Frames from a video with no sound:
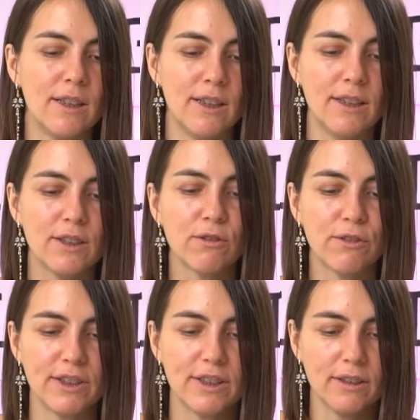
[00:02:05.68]
this
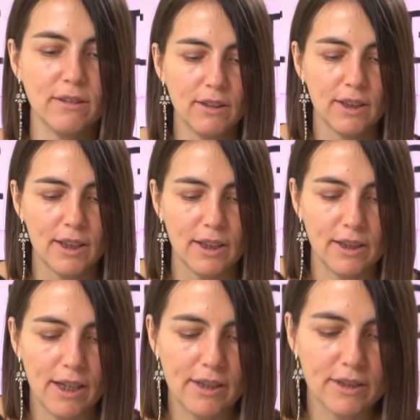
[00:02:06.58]
crystal.
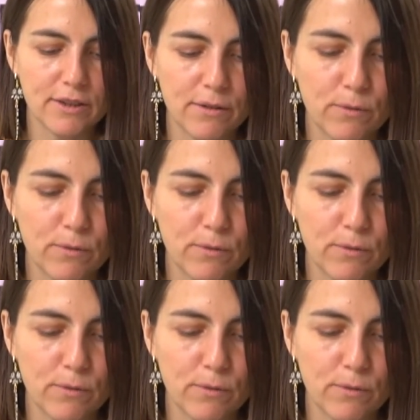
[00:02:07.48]
It has